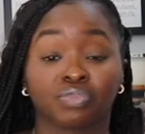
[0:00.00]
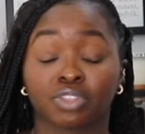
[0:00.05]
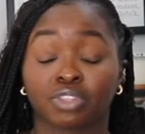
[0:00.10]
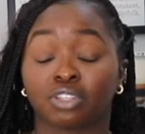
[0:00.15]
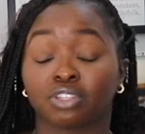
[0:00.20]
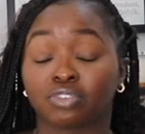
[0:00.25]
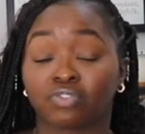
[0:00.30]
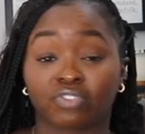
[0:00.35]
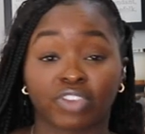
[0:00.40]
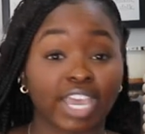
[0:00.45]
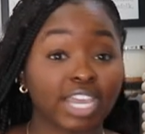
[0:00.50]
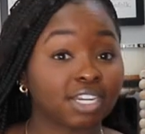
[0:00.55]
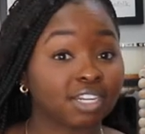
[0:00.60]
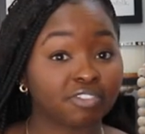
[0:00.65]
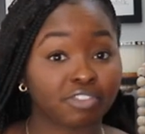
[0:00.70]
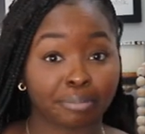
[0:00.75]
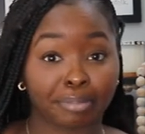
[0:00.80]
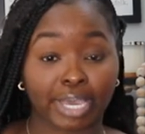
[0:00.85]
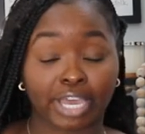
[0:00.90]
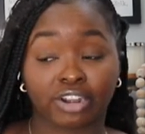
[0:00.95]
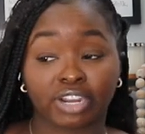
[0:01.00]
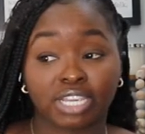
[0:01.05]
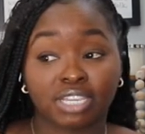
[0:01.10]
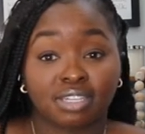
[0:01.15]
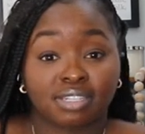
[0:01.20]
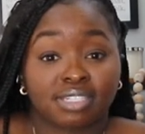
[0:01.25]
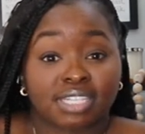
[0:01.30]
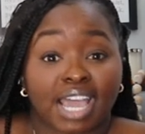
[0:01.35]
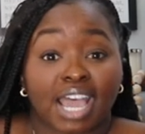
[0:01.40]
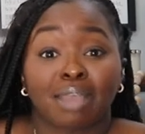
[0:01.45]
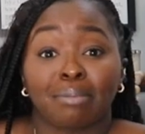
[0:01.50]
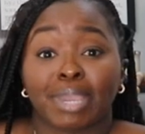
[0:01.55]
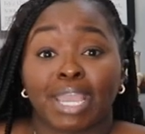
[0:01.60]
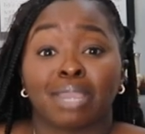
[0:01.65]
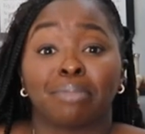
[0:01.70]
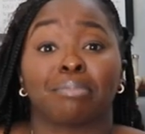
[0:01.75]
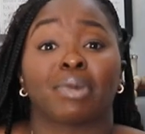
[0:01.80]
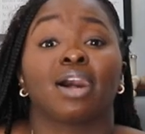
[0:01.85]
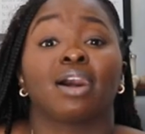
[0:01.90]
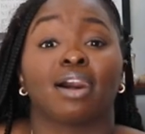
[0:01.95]
the fact of the matter is I'm a
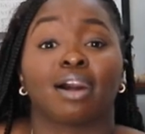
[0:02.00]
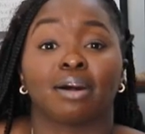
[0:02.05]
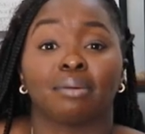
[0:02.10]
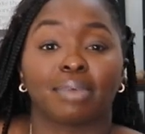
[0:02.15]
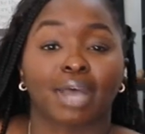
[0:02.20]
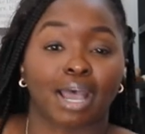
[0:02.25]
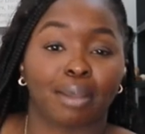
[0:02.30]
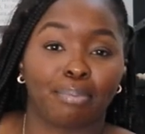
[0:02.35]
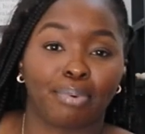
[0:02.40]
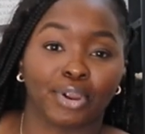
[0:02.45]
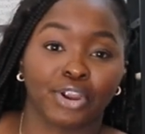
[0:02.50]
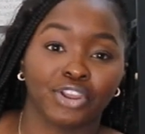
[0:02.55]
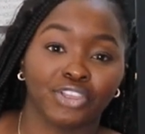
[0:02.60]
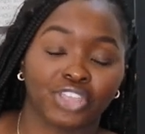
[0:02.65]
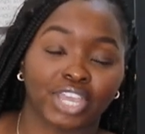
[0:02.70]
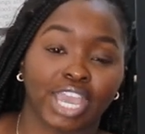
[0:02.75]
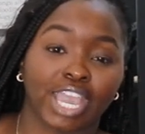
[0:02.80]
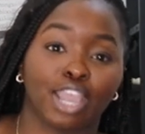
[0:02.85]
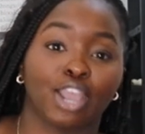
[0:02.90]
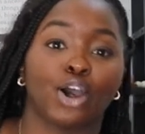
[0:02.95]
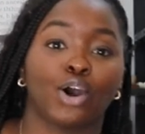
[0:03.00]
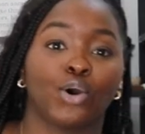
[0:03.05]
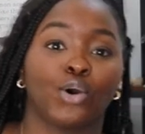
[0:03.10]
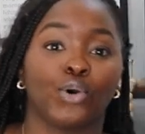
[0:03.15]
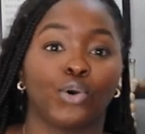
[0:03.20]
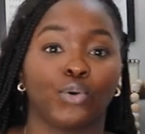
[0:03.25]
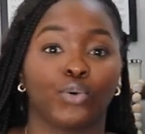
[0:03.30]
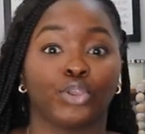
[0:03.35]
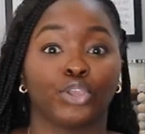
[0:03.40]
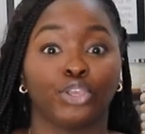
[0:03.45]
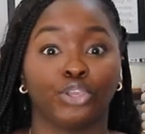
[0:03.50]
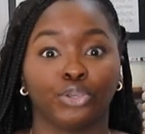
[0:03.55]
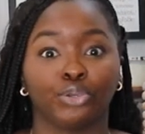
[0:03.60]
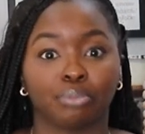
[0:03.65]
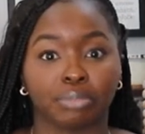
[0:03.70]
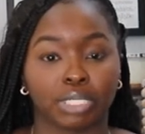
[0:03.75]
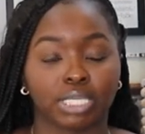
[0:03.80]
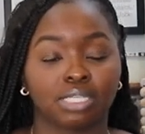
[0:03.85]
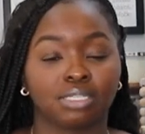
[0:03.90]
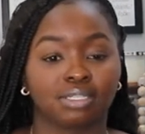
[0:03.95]
mom. I birthed a whole
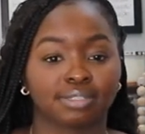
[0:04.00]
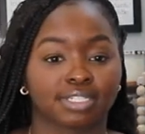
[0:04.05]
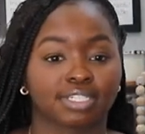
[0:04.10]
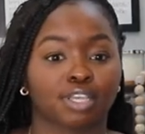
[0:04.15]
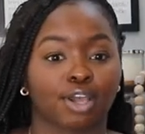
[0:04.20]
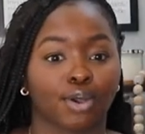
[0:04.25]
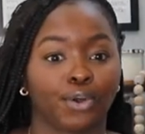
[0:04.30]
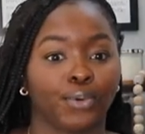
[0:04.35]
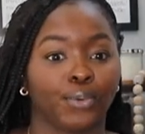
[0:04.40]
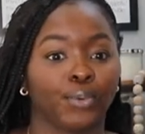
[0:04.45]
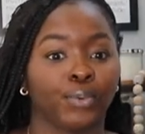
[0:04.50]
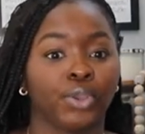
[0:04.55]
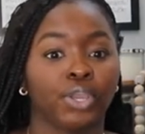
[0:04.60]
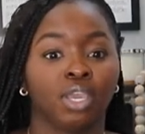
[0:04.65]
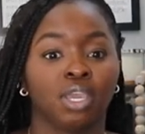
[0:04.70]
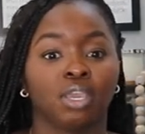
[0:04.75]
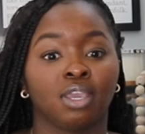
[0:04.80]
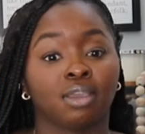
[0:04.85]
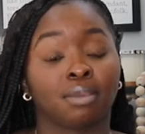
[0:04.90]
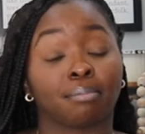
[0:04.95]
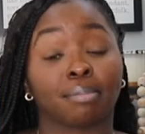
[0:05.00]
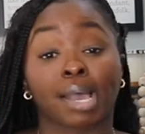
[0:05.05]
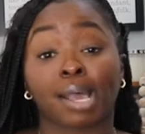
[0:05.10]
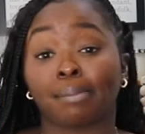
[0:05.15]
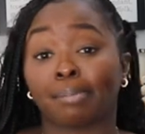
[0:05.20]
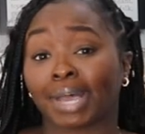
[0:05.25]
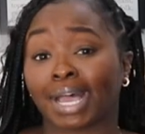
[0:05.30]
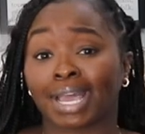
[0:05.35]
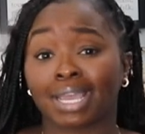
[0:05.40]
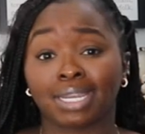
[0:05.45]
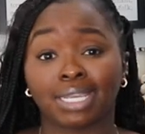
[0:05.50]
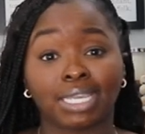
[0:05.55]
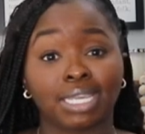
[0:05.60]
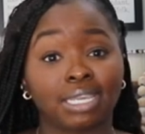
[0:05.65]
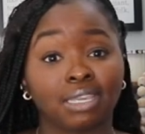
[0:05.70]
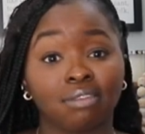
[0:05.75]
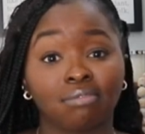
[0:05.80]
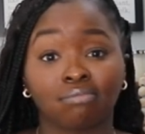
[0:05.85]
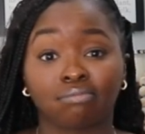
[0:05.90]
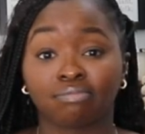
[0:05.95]
human. So my
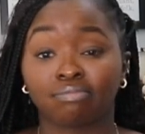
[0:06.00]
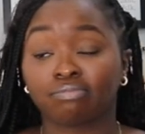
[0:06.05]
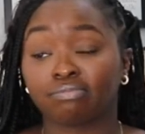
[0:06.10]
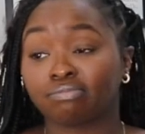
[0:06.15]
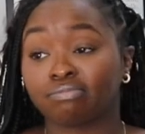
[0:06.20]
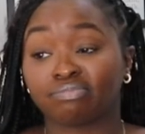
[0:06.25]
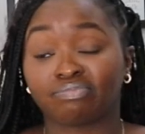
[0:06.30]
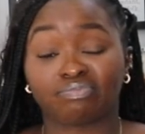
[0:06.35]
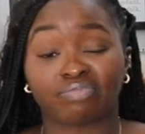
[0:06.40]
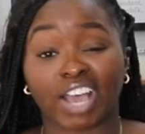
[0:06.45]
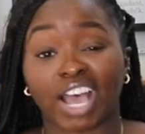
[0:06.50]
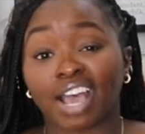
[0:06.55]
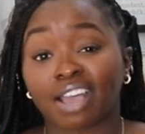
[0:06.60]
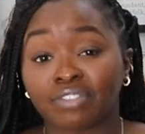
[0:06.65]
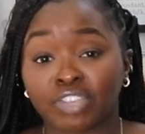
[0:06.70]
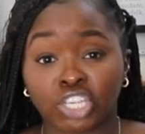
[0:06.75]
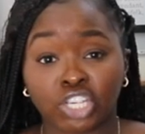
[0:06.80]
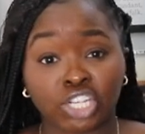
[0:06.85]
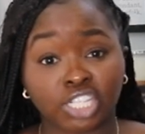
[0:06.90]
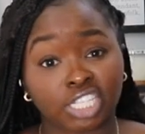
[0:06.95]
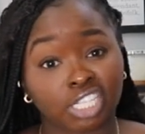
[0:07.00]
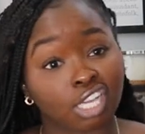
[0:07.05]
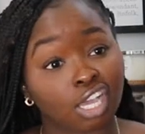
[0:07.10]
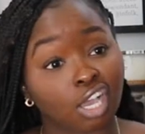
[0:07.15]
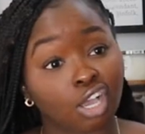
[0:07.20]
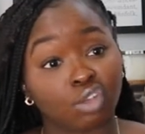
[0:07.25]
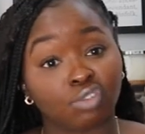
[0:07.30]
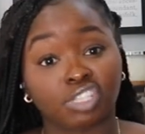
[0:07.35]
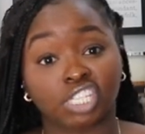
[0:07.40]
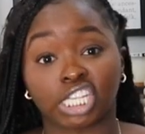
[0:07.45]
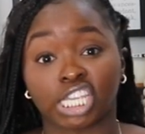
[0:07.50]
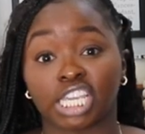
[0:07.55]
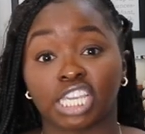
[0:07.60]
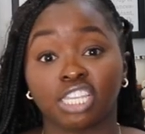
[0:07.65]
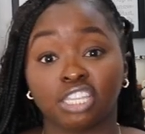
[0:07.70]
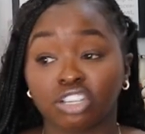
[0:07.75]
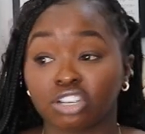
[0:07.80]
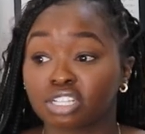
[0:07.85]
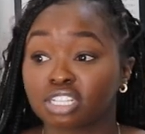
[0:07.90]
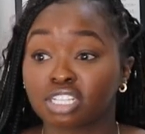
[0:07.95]
body five years ago, ten
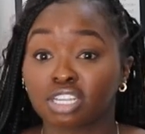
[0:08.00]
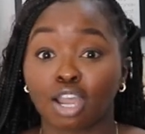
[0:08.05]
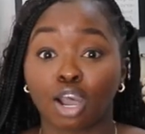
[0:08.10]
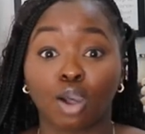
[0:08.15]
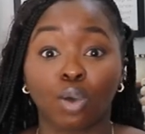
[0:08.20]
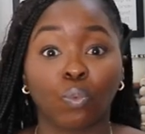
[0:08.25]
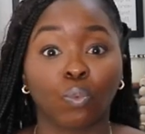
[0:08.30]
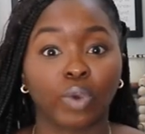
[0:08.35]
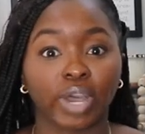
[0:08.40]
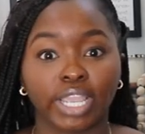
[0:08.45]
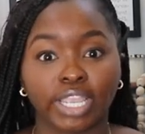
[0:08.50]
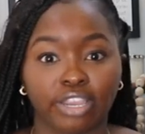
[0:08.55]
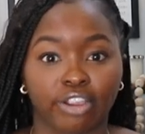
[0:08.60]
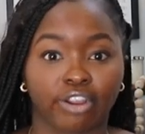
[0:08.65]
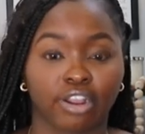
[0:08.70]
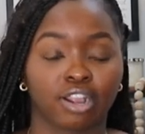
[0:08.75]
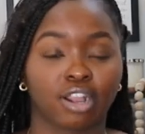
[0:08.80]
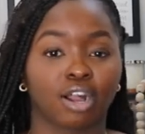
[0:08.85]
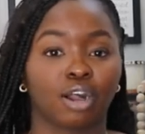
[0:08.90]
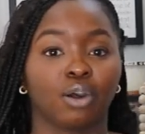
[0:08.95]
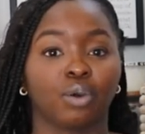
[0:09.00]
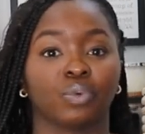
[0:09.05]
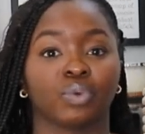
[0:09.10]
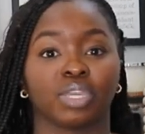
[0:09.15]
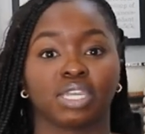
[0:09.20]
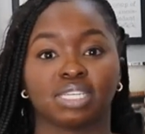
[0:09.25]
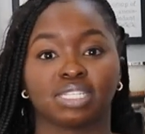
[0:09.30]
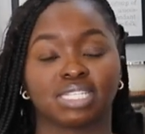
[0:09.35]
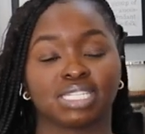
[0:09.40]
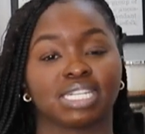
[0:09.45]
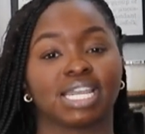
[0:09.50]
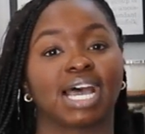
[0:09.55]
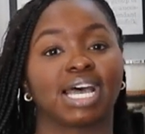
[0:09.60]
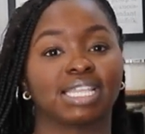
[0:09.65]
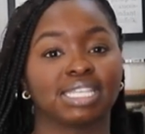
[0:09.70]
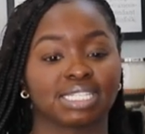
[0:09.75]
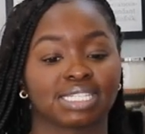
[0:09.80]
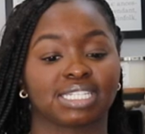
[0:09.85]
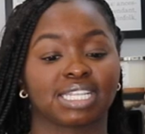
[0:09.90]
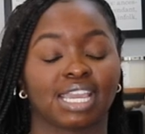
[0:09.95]
years ago, one year ago, it's not
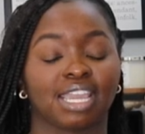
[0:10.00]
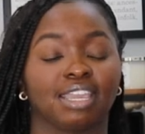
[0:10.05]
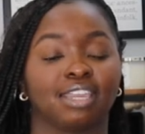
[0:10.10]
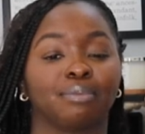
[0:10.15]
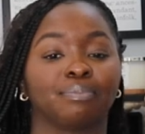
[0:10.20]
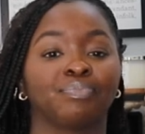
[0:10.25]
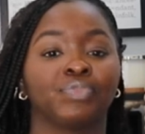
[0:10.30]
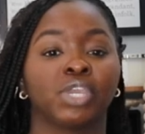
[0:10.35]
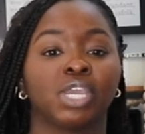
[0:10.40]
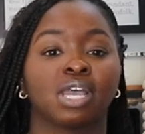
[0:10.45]
the same.